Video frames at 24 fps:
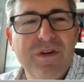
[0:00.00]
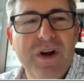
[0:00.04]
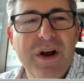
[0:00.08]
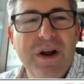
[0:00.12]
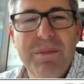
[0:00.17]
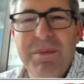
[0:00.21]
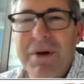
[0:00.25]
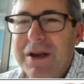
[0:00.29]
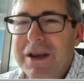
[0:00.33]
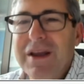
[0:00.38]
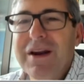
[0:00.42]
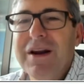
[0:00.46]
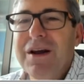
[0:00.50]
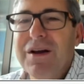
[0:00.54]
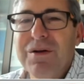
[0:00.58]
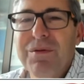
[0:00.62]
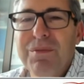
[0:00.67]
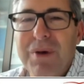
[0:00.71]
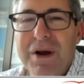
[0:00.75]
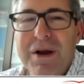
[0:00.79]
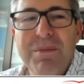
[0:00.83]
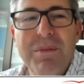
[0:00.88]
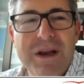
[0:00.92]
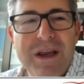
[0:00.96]
Right?
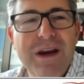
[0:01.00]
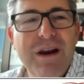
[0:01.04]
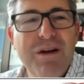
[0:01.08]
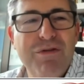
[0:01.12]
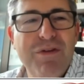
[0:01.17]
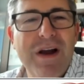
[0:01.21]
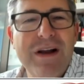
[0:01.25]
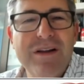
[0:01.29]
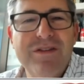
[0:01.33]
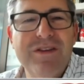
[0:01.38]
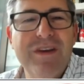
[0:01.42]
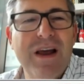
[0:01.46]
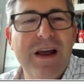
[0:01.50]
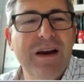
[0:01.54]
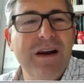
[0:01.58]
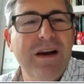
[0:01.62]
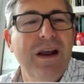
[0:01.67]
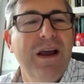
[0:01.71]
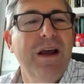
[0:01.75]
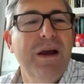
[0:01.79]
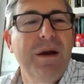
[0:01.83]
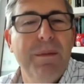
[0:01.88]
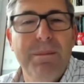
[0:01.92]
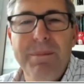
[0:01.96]
McKenna, McKenna in fact
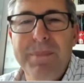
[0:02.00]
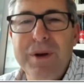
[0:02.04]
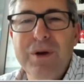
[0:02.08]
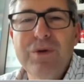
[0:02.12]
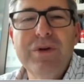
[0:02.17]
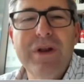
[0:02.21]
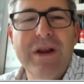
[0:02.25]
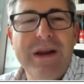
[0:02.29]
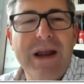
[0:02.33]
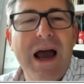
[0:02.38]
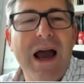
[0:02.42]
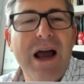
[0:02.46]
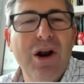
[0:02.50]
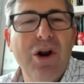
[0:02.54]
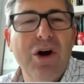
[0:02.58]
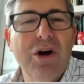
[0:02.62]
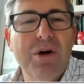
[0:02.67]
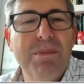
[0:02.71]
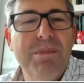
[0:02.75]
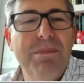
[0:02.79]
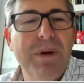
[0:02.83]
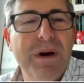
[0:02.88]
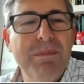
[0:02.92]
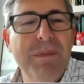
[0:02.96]
said, build a
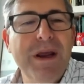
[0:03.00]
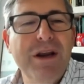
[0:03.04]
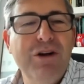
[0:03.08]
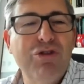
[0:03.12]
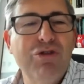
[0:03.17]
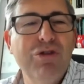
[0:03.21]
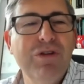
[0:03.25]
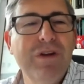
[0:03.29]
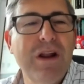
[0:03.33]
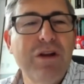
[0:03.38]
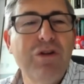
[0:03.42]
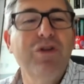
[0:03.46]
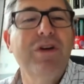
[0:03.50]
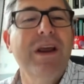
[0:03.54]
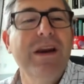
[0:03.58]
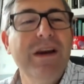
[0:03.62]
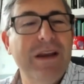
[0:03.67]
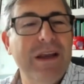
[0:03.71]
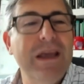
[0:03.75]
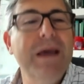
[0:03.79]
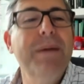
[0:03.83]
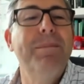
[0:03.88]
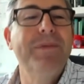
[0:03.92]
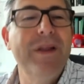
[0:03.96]
dialogue, but make sure that you
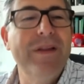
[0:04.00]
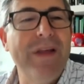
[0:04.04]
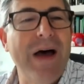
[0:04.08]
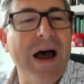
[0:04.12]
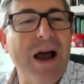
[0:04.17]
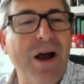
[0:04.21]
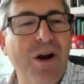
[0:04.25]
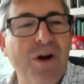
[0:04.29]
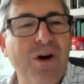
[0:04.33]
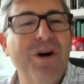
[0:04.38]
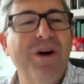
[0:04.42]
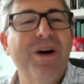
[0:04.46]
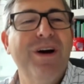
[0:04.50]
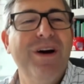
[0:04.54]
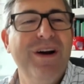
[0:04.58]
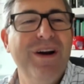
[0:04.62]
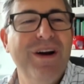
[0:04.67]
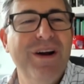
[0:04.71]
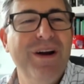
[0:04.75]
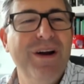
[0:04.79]
can keep the dialogue.